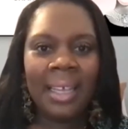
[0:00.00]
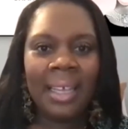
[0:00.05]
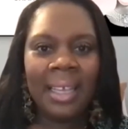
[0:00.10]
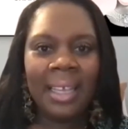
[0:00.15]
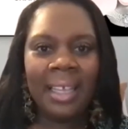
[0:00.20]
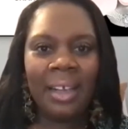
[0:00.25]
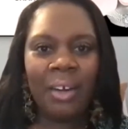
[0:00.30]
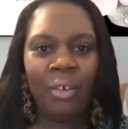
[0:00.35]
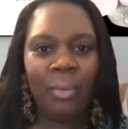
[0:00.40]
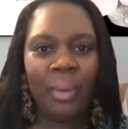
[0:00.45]

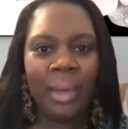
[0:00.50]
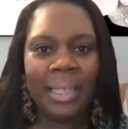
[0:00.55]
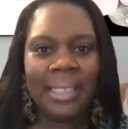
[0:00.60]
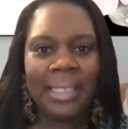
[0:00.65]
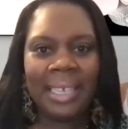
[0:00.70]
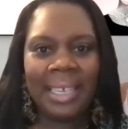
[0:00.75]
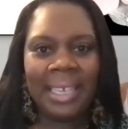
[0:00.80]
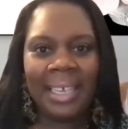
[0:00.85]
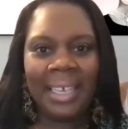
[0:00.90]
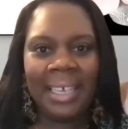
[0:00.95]
it
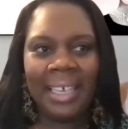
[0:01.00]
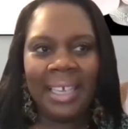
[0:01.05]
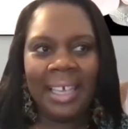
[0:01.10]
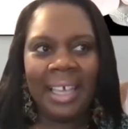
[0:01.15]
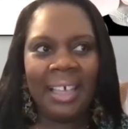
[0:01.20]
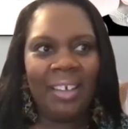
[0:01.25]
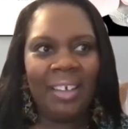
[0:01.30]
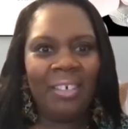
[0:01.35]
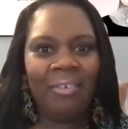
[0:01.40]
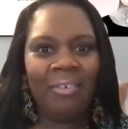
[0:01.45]
already
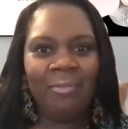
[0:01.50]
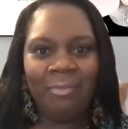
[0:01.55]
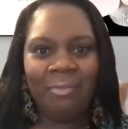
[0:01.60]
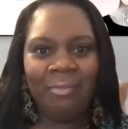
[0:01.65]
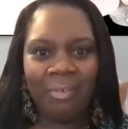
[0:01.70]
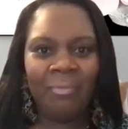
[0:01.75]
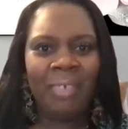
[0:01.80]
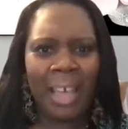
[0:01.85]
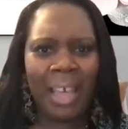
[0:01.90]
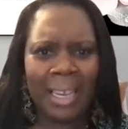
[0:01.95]

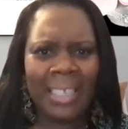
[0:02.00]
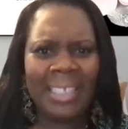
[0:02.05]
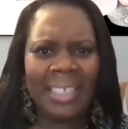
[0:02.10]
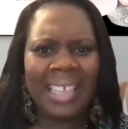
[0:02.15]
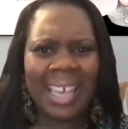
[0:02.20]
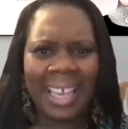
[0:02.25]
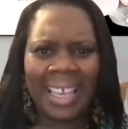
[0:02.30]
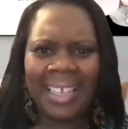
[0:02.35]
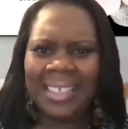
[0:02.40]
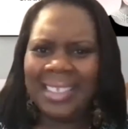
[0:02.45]

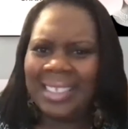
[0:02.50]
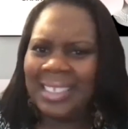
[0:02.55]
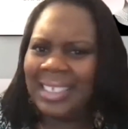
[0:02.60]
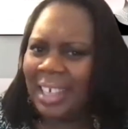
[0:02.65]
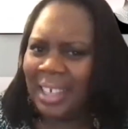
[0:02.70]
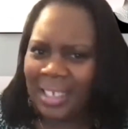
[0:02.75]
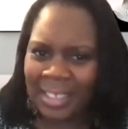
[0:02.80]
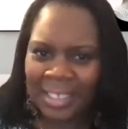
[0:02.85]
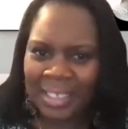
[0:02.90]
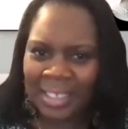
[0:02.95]
validates
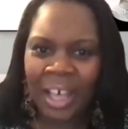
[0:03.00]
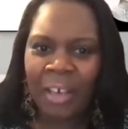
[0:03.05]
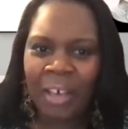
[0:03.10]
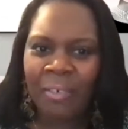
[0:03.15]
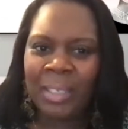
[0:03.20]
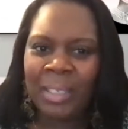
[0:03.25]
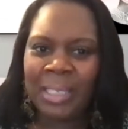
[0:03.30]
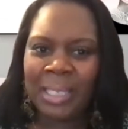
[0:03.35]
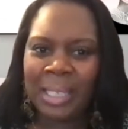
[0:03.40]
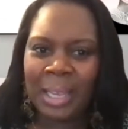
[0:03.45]
her
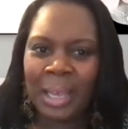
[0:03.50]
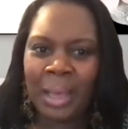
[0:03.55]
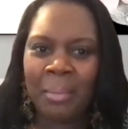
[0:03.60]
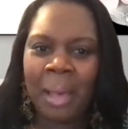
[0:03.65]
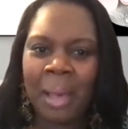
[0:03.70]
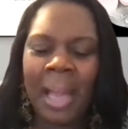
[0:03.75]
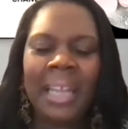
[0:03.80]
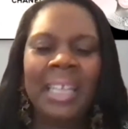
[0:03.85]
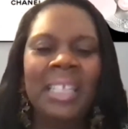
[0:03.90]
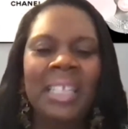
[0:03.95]
service and her
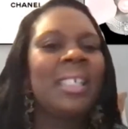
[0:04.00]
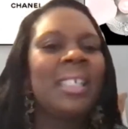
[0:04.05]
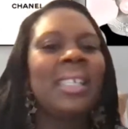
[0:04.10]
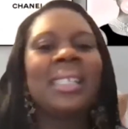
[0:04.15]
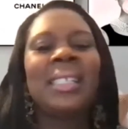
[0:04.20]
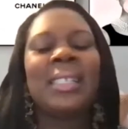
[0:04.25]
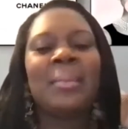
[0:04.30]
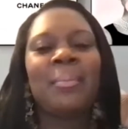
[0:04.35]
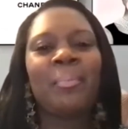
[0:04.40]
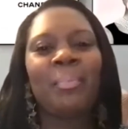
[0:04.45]
packages.